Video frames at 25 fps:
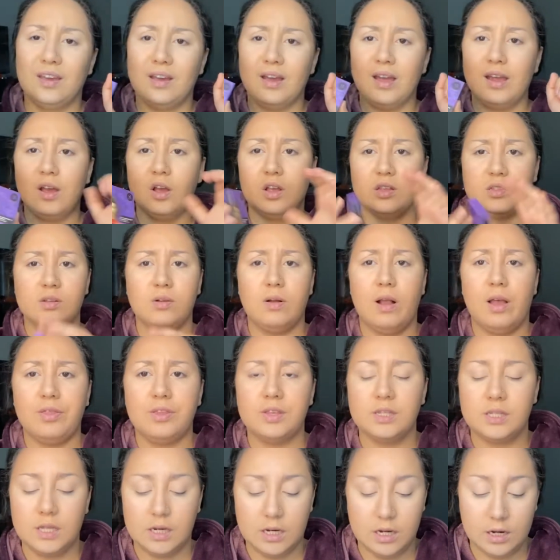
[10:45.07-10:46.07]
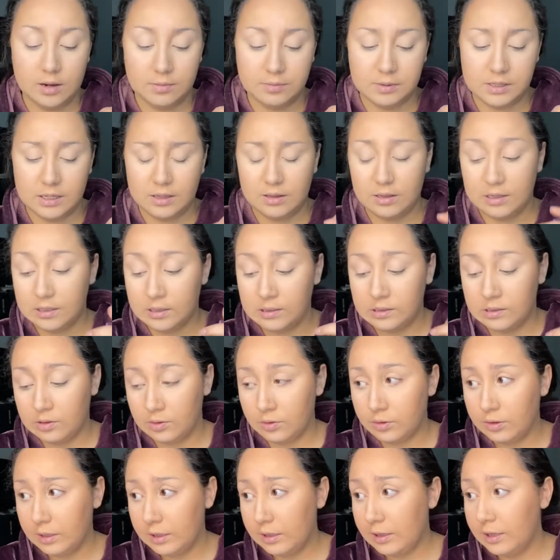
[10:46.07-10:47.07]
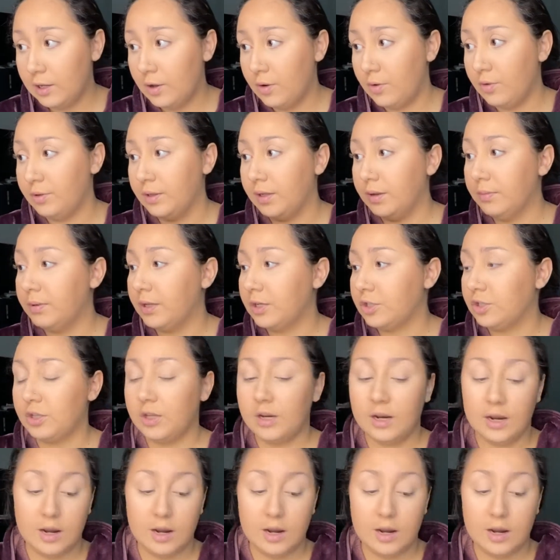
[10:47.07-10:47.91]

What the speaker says: I also got this in an Ipsy. This is literally the only blush that I